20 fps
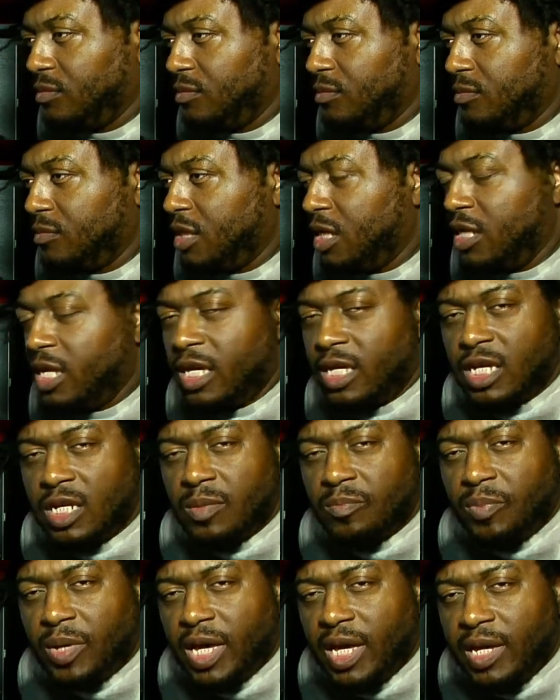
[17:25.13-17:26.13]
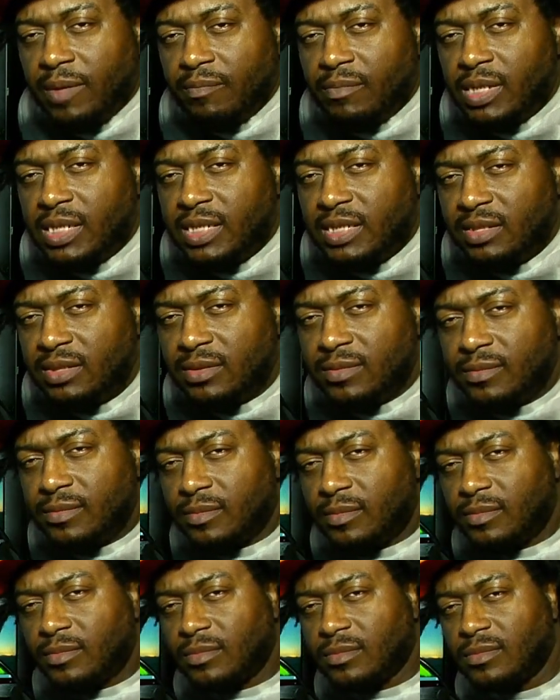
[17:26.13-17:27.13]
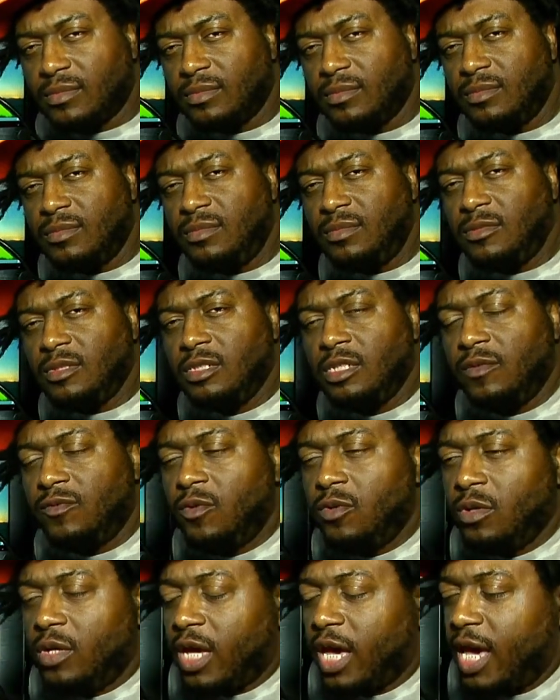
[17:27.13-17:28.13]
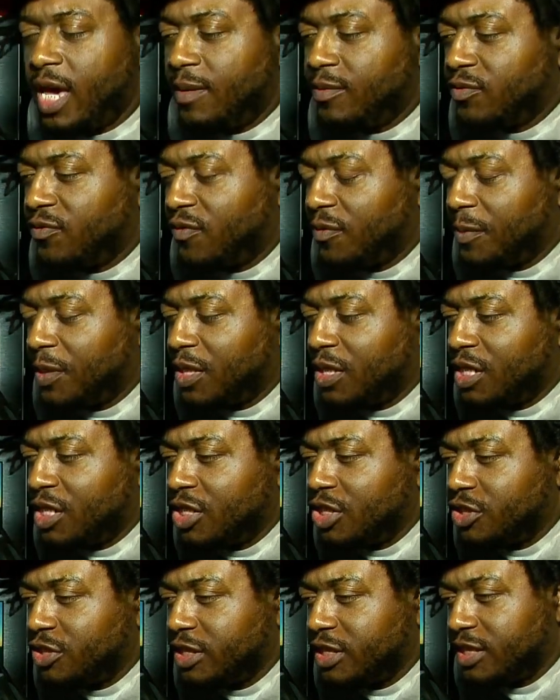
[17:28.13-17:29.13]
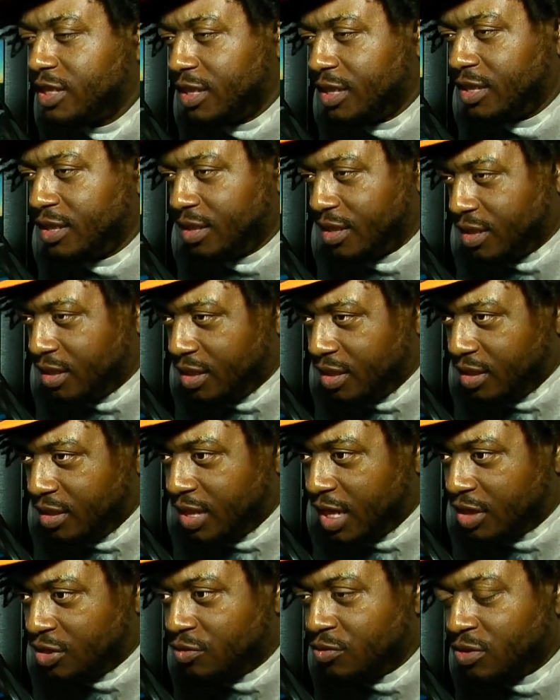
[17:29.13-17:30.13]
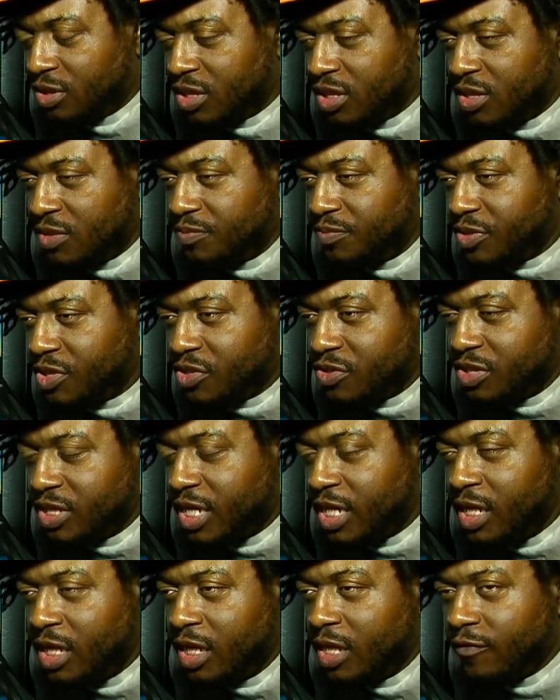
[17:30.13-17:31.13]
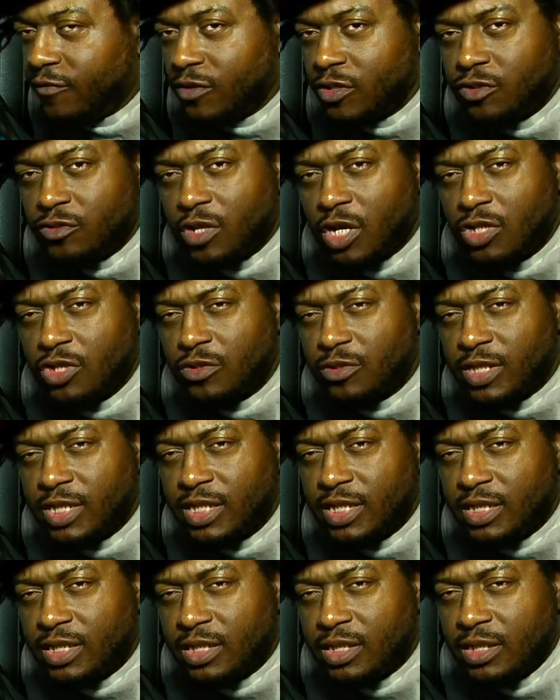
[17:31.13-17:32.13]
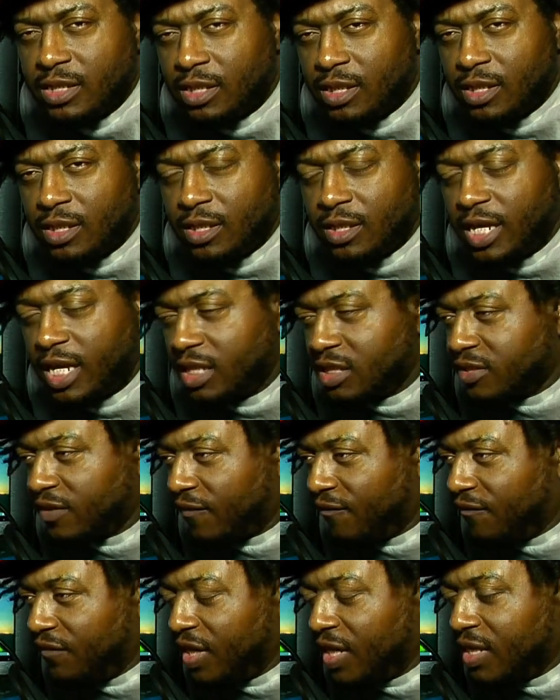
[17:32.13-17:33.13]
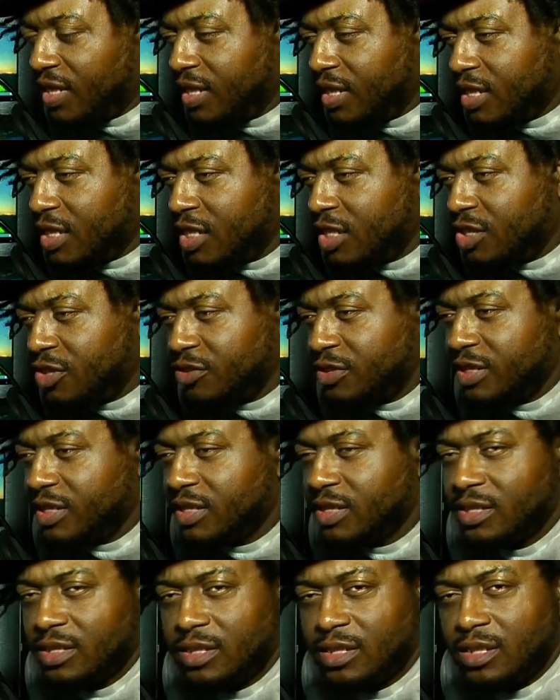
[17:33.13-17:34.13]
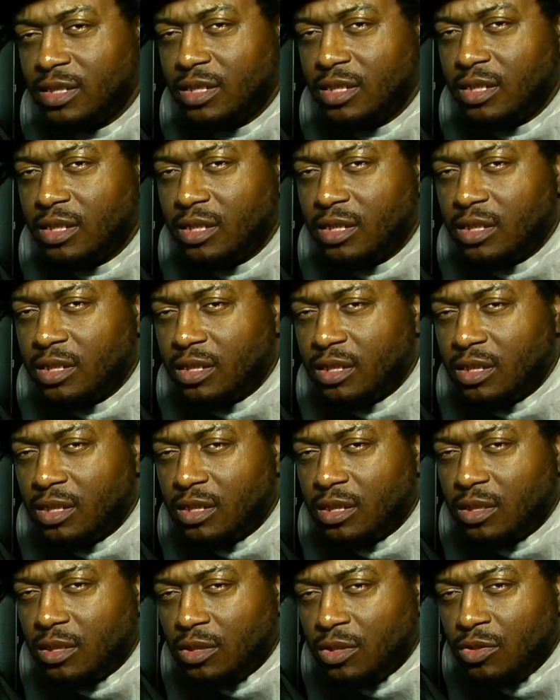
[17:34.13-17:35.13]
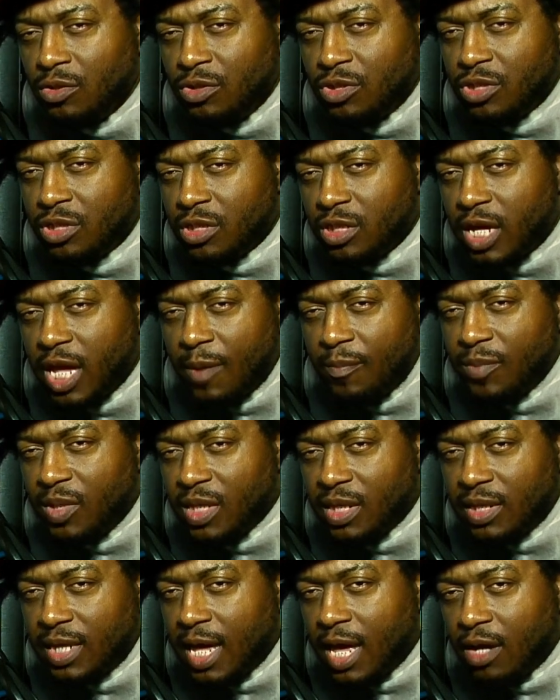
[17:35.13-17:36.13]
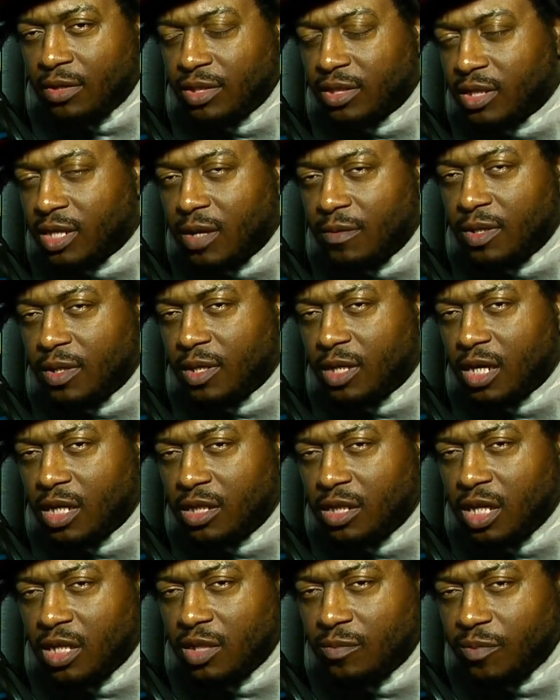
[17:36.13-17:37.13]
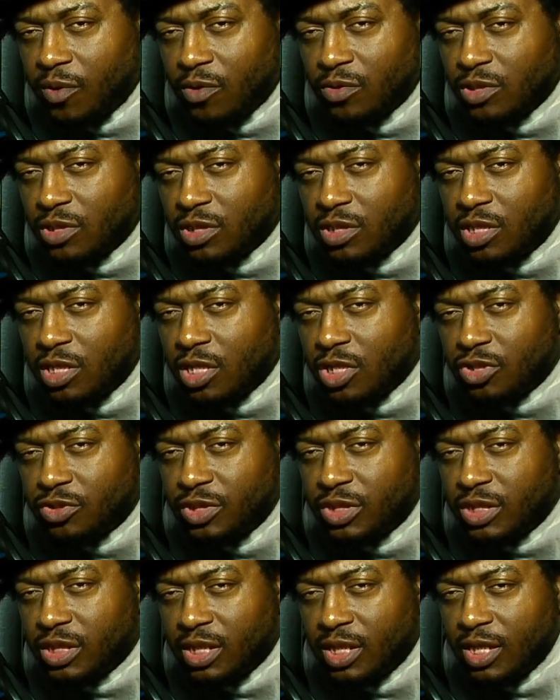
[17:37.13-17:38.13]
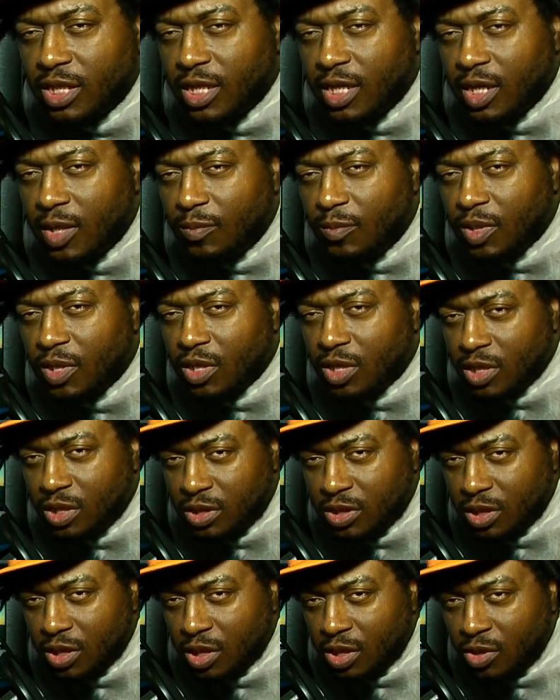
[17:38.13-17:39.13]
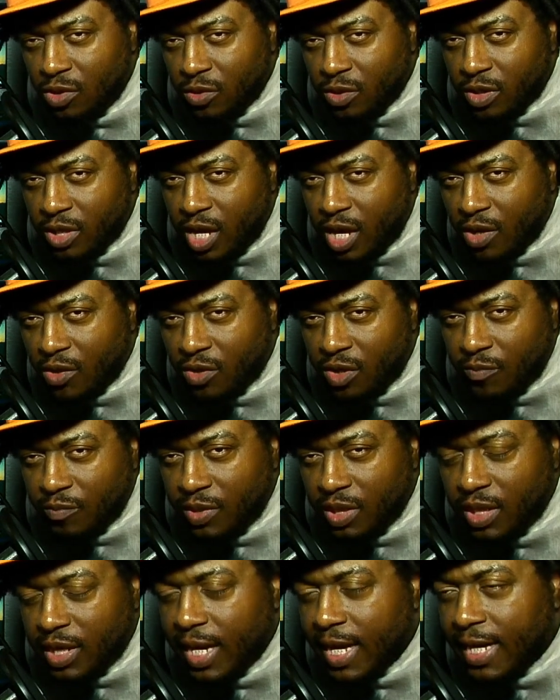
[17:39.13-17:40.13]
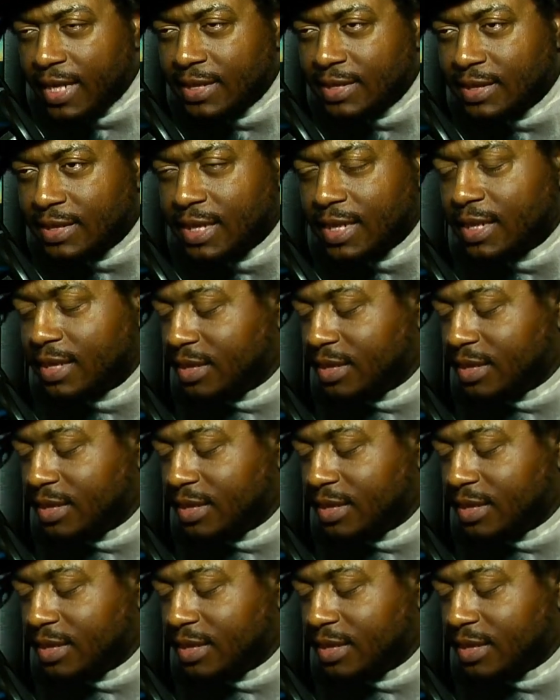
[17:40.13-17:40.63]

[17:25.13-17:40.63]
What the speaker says: And they're getting paid money. If you came from a country that you couldn't build any infrastructure in, that is a failing country, you should not be allowed to come to another person's country because you're not going to be an asset.